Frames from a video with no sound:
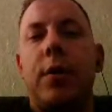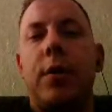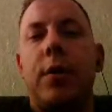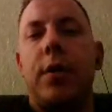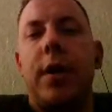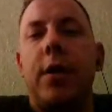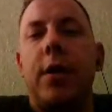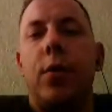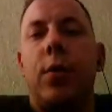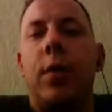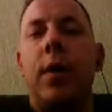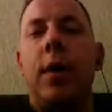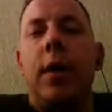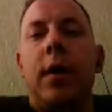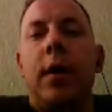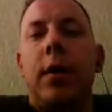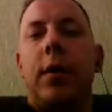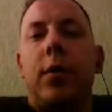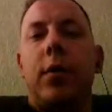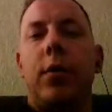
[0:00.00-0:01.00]
stage
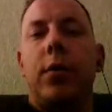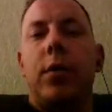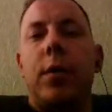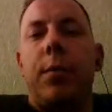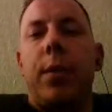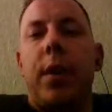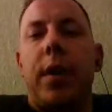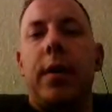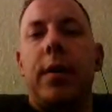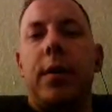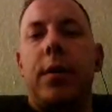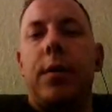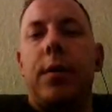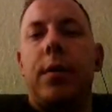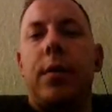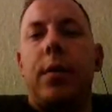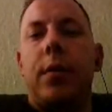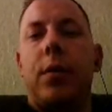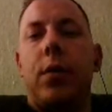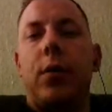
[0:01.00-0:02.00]
or
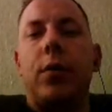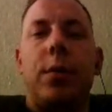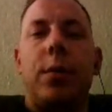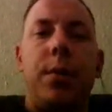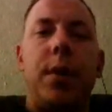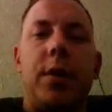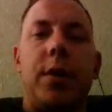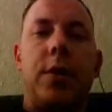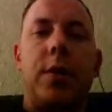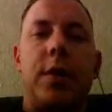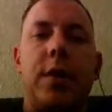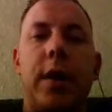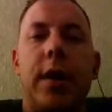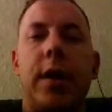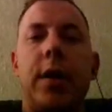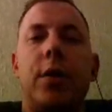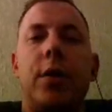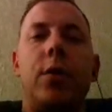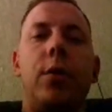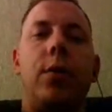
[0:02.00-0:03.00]
contemplation
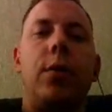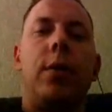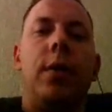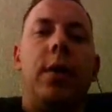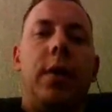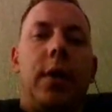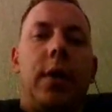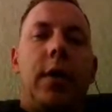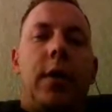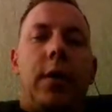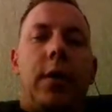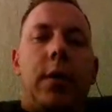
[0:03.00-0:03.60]
stage, or